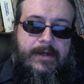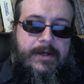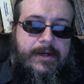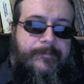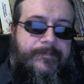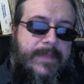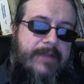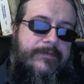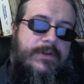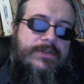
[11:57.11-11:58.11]

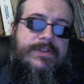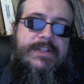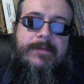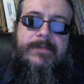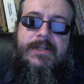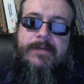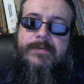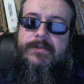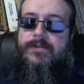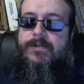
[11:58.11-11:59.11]
A virtual
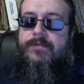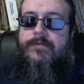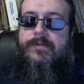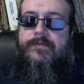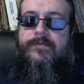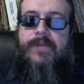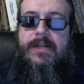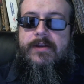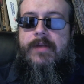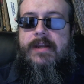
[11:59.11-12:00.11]
tabletop solution with
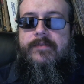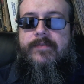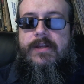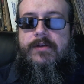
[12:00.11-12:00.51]
integrated